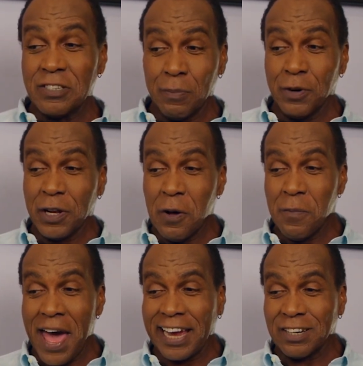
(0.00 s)
So I'm going to go
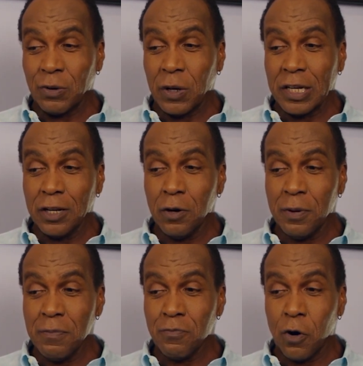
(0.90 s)
back and do a little
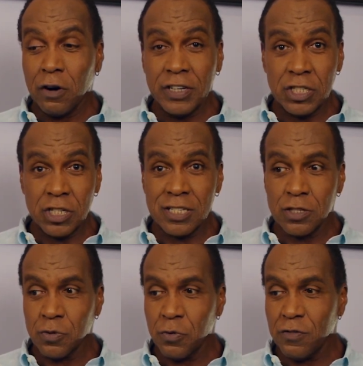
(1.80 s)
bit more of it just
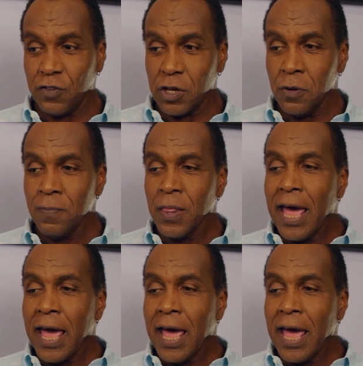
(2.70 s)
as a review,